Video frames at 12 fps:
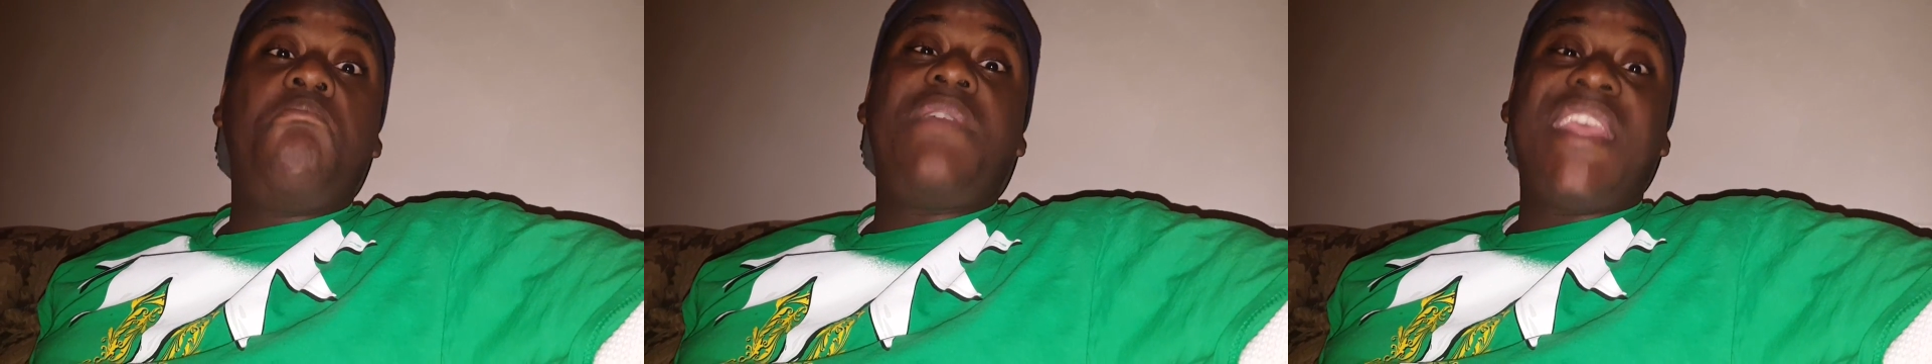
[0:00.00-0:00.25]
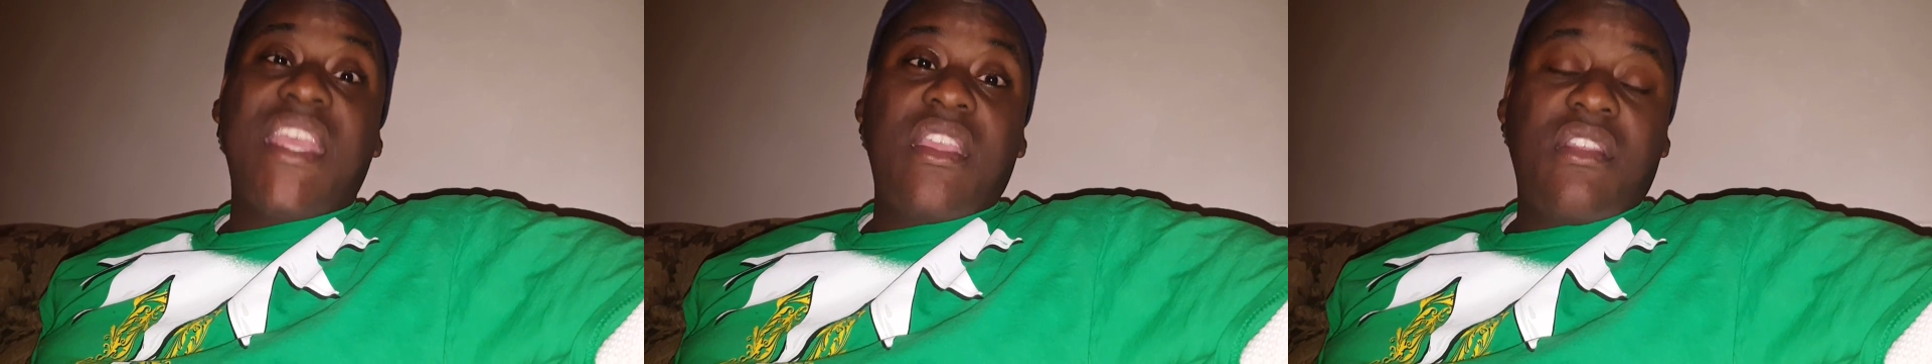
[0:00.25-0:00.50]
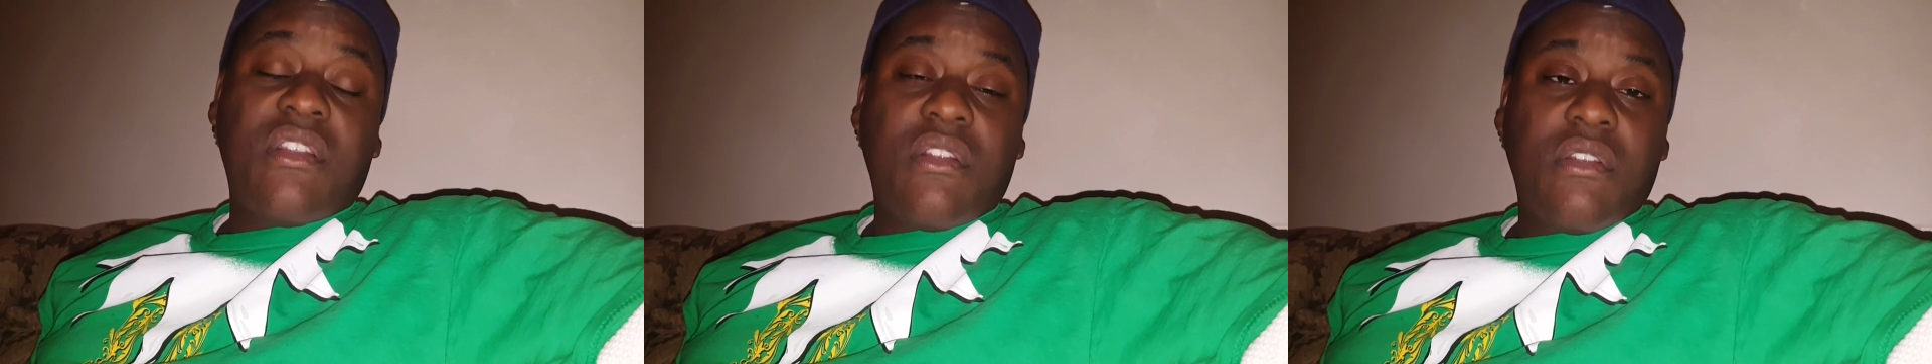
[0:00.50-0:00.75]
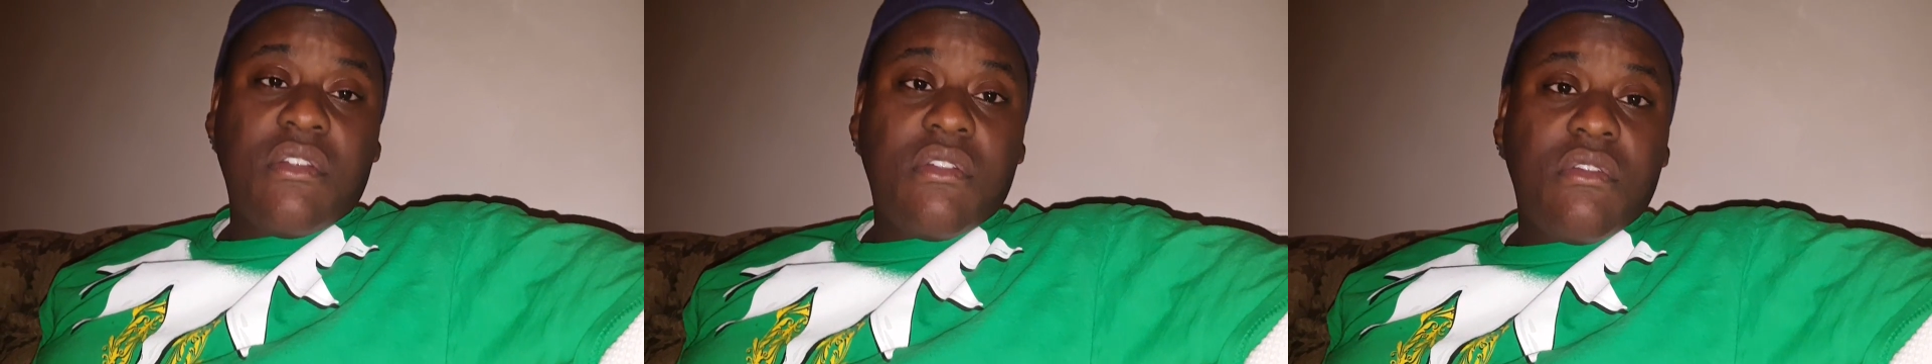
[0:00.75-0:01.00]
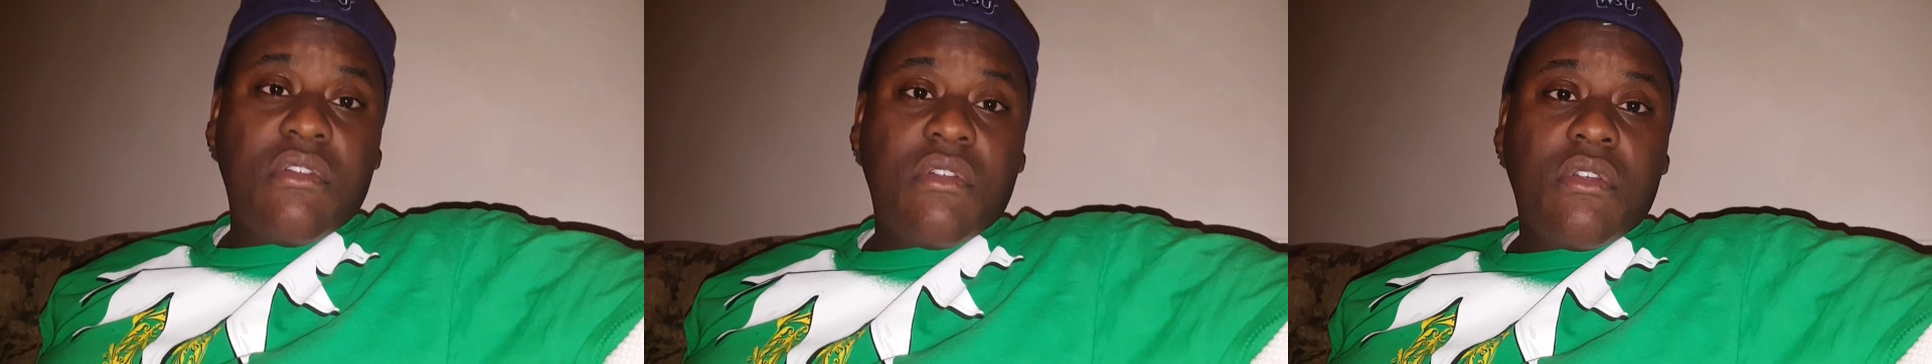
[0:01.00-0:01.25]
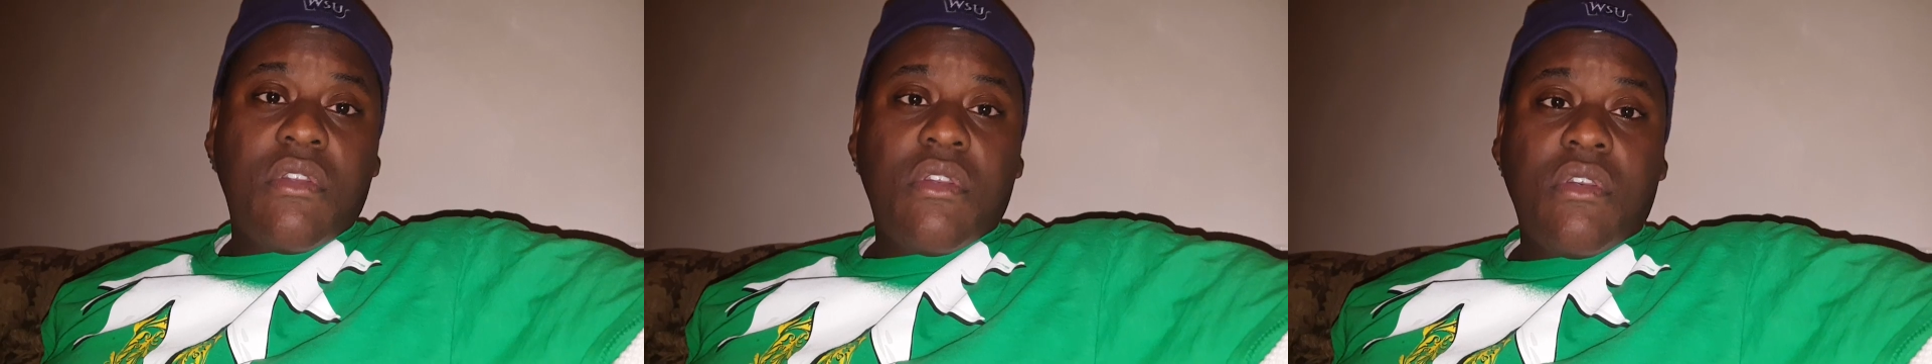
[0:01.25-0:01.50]
be here
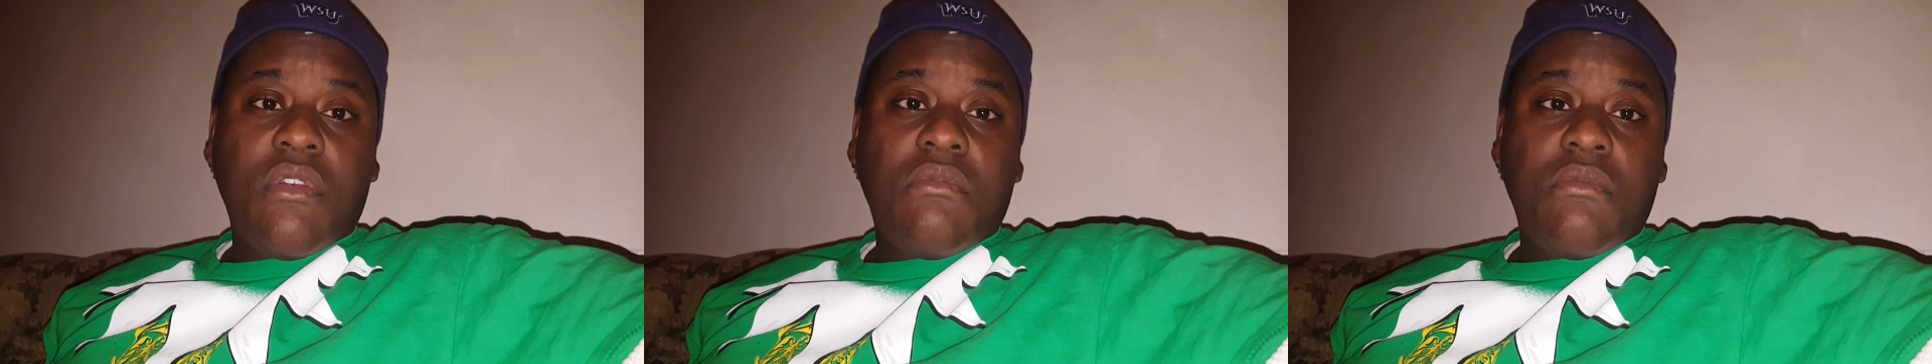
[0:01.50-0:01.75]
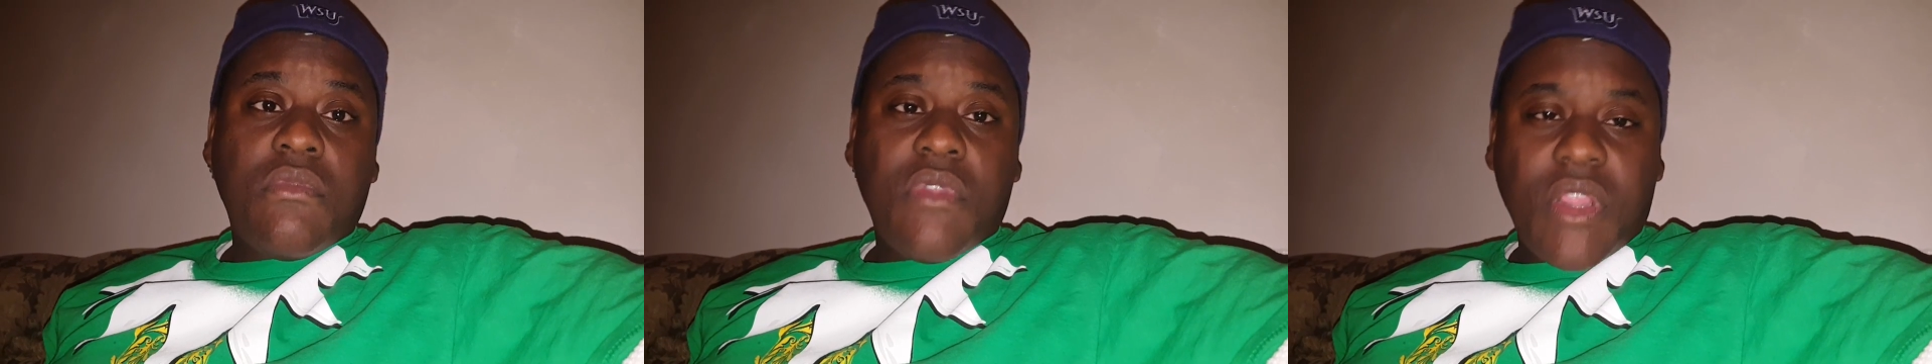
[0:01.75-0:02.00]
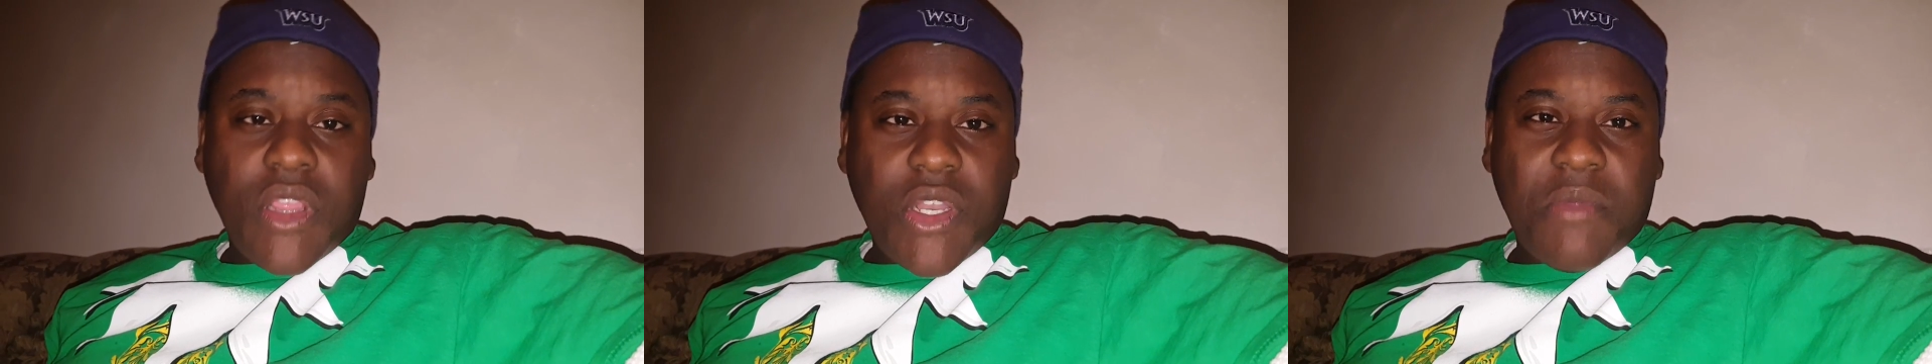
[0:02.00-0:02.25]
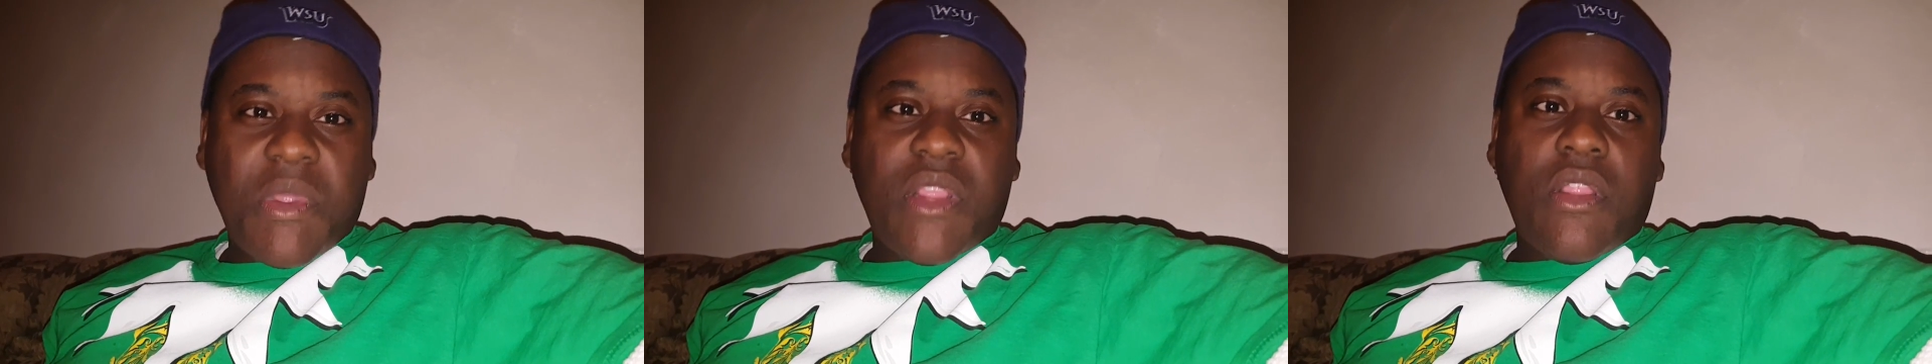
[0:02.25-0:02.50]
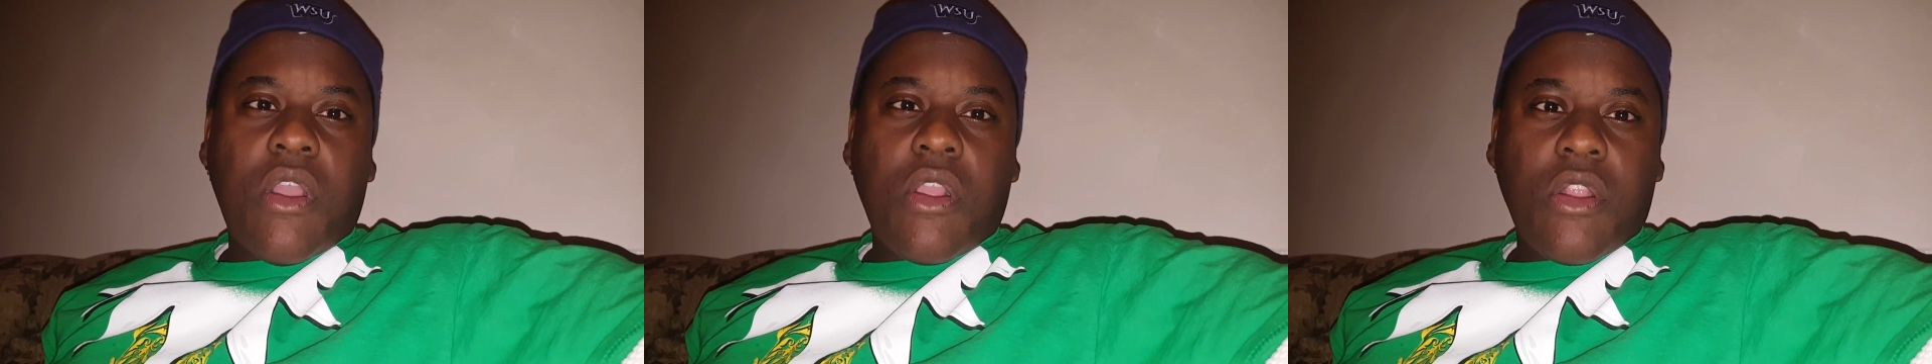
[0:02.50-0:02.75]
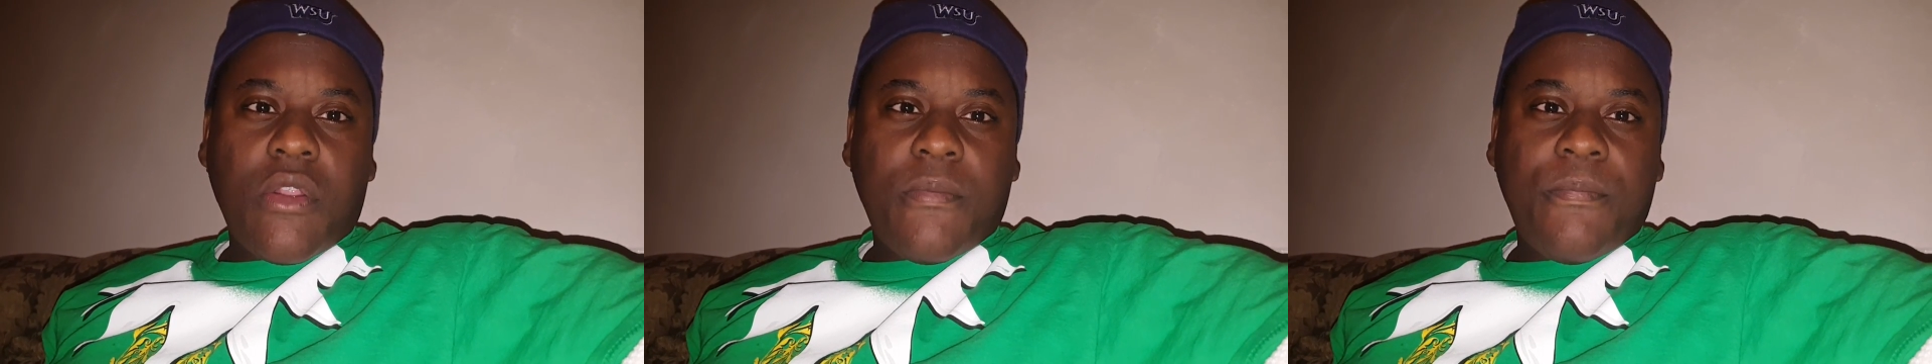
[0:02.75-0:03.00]
a little bit longer.